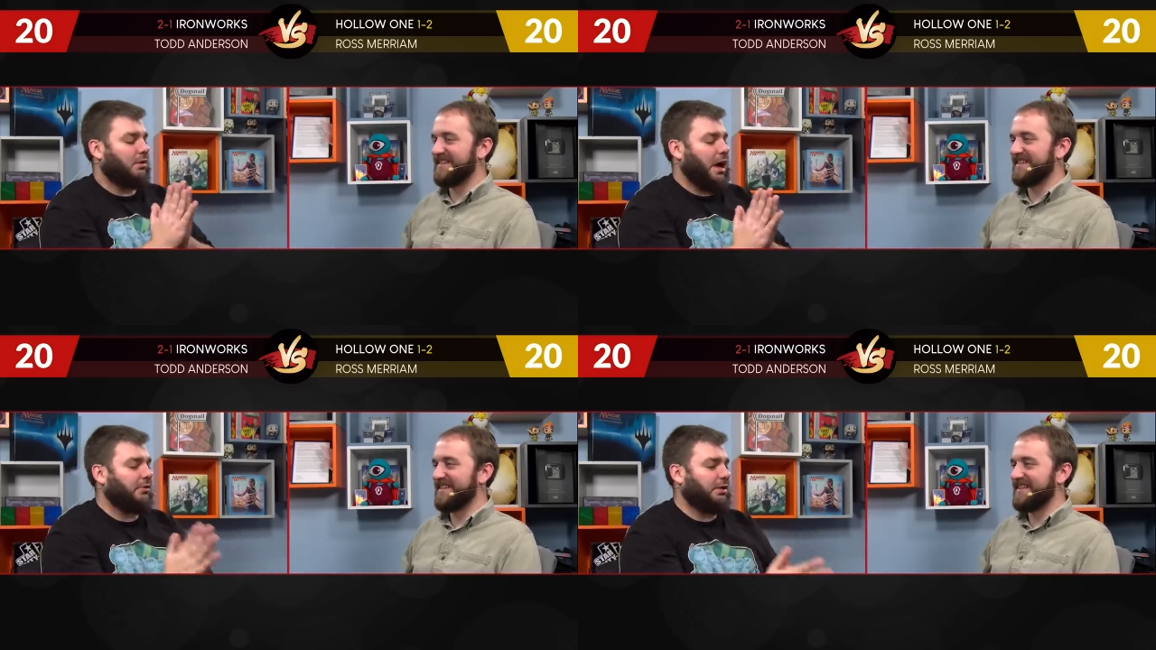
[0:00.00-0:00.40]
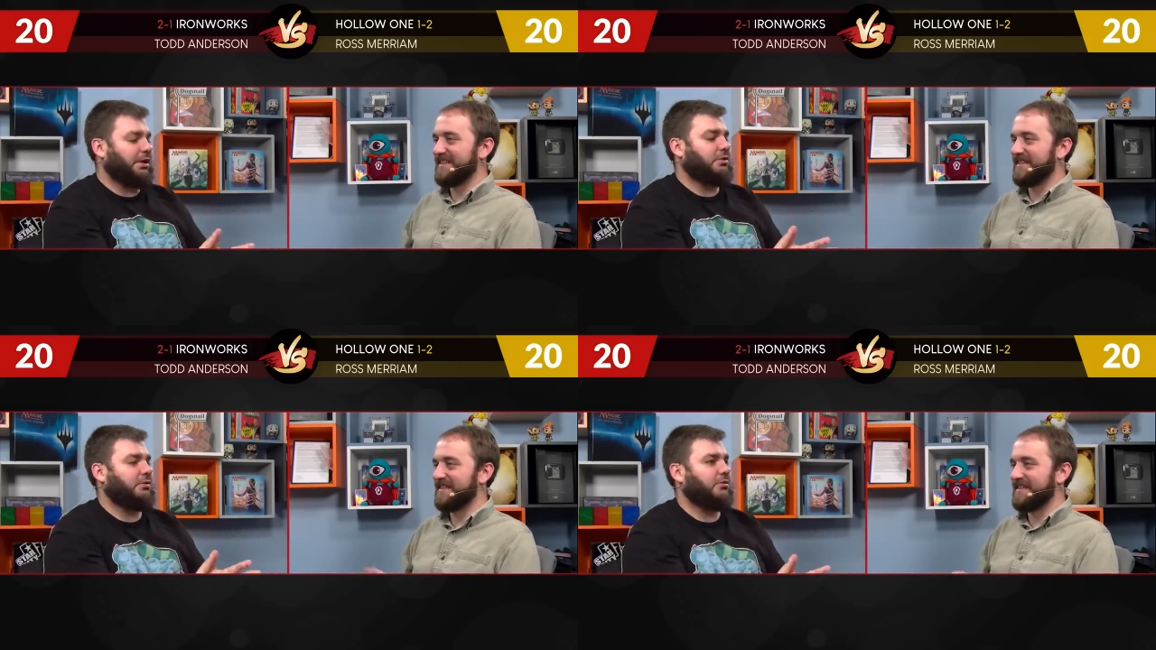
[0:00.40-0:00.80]
Speaker 1: I would
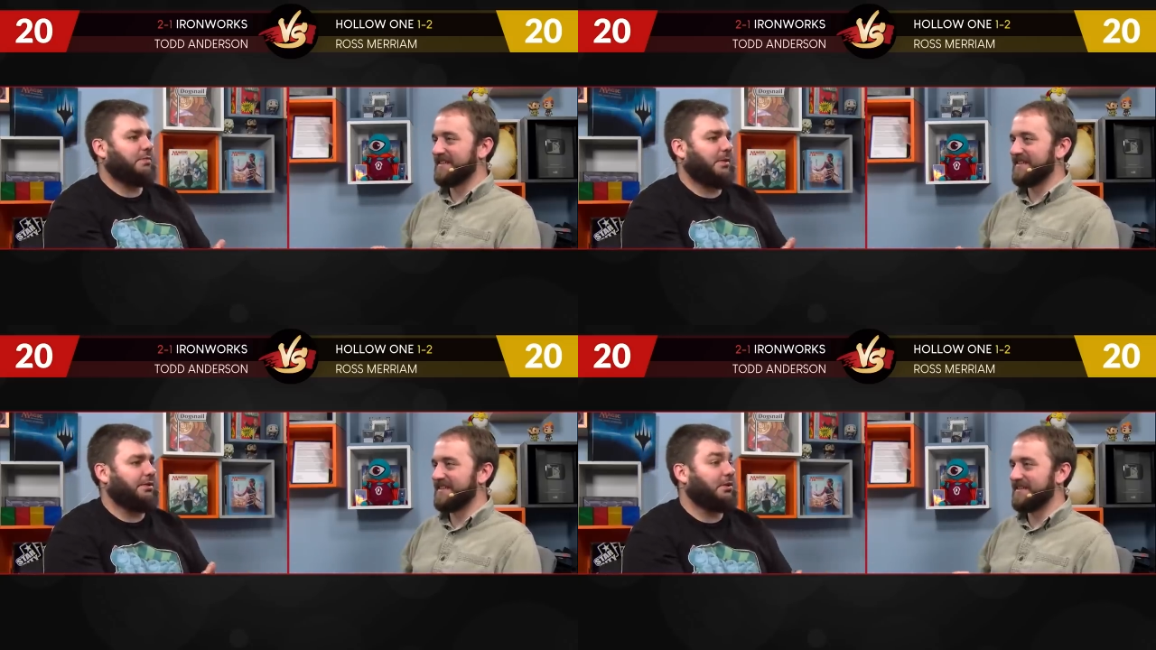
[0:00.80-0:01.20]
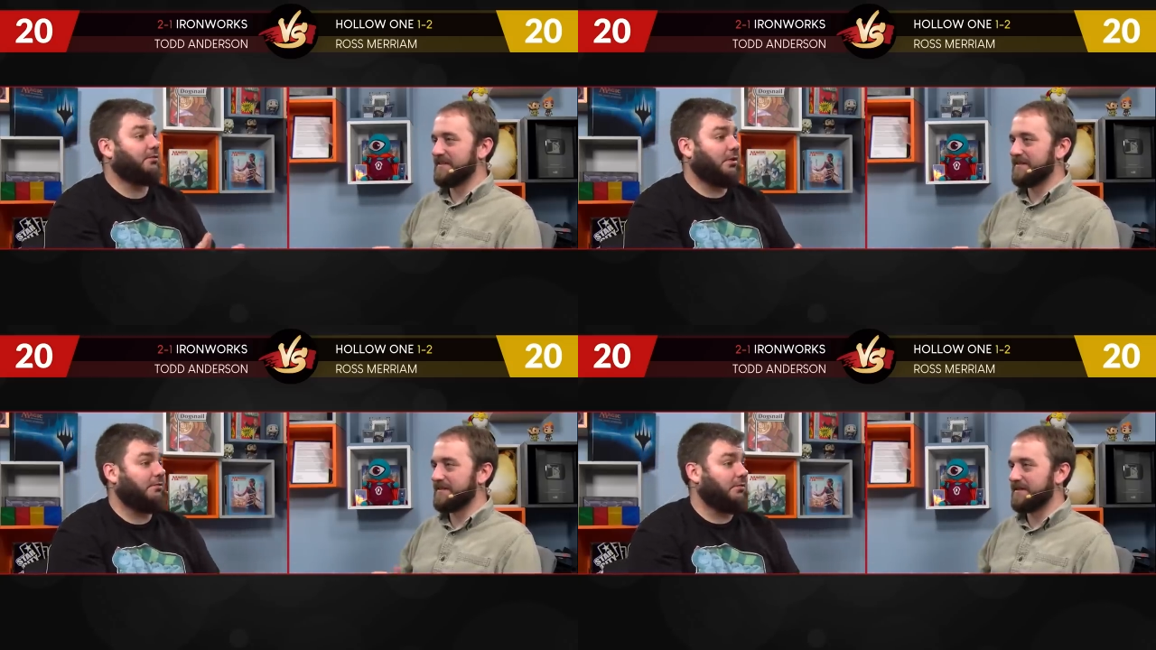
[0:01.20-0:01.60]
like you to explain this
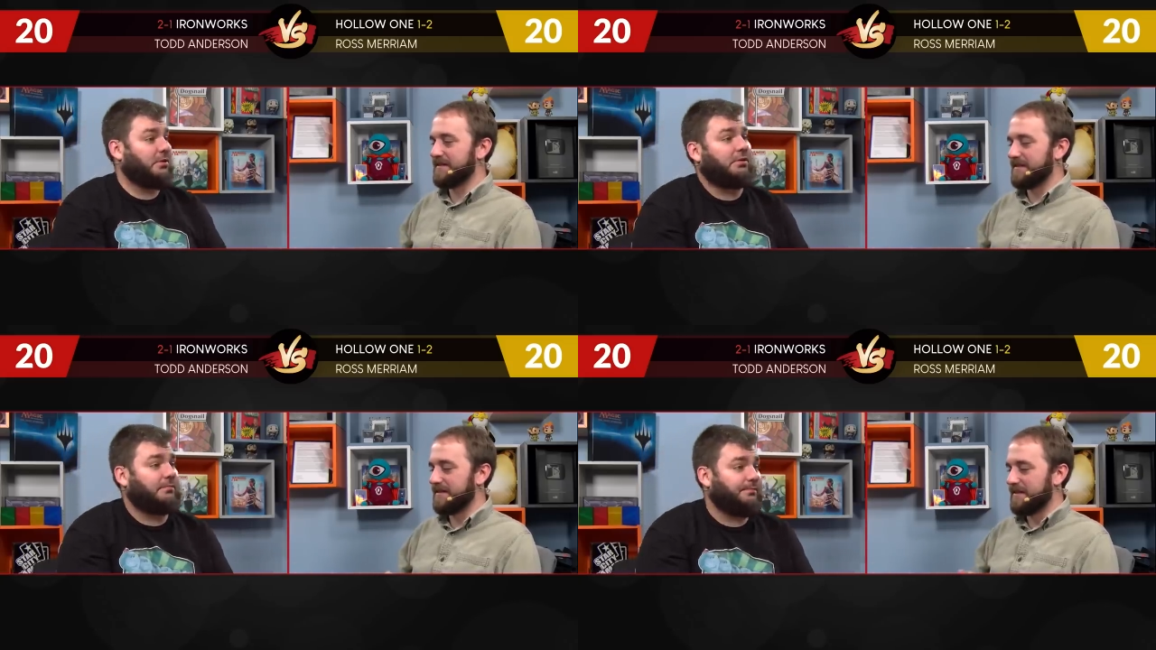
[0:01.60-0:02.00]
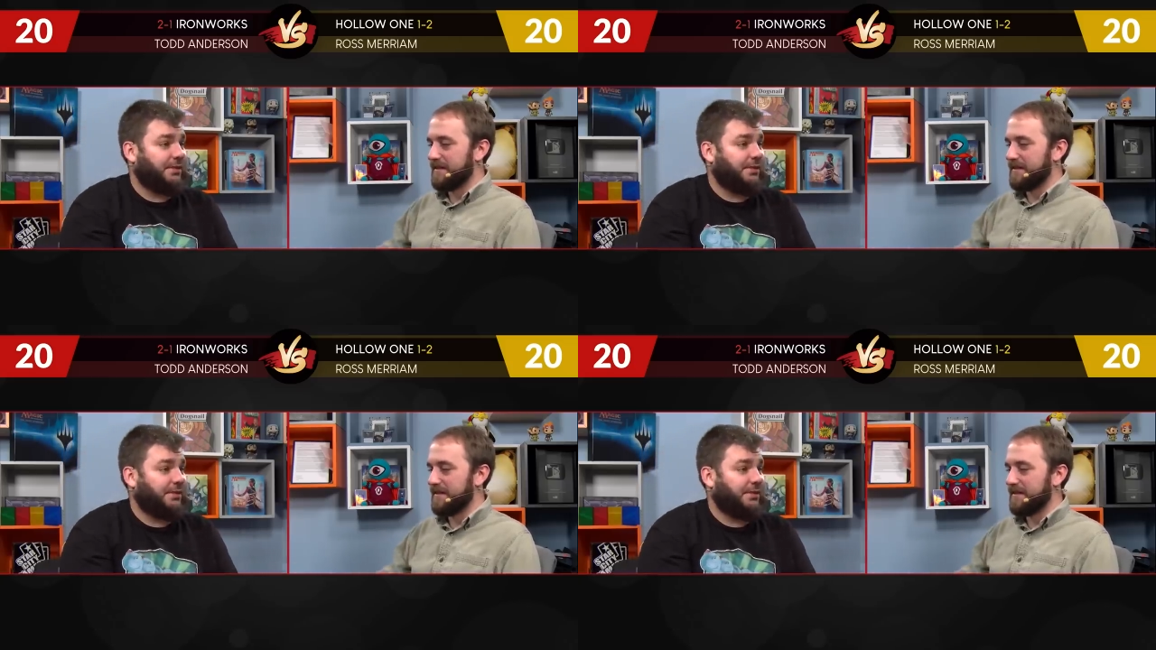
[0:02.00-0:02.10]
for everyone at home.